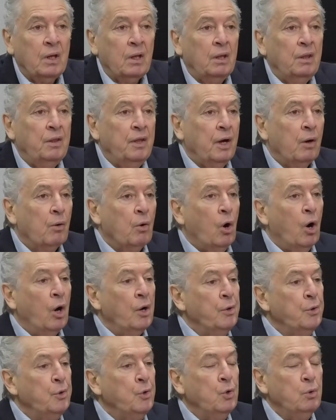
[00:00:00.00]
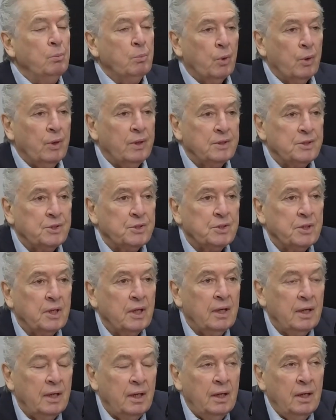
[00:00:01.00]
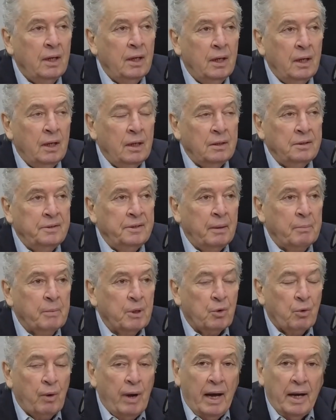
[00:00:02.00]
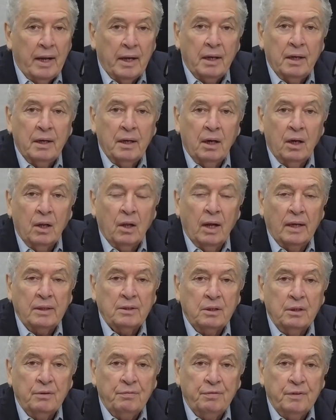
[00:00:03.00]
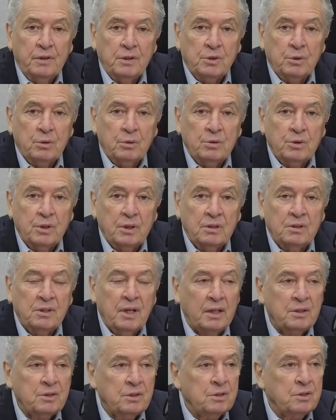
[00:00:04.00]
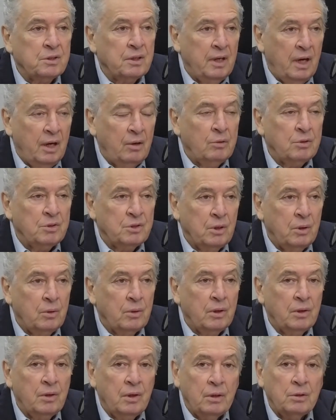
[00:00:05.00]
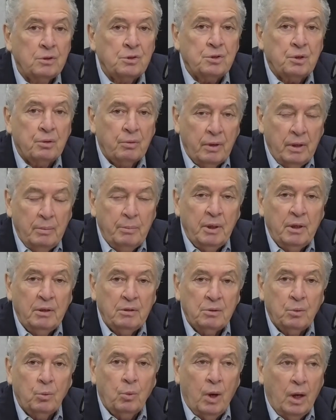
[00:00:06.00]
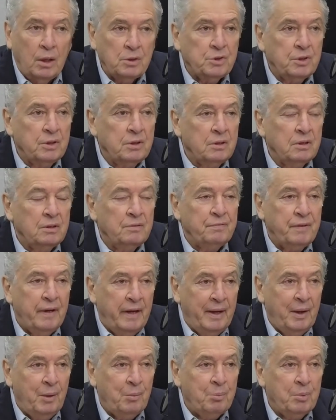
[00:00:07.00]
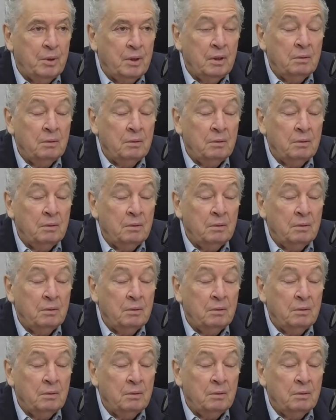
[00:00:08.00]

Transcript: There are numerous Democratic elected officials in Texas and Arizona that are screaming to Washington for help.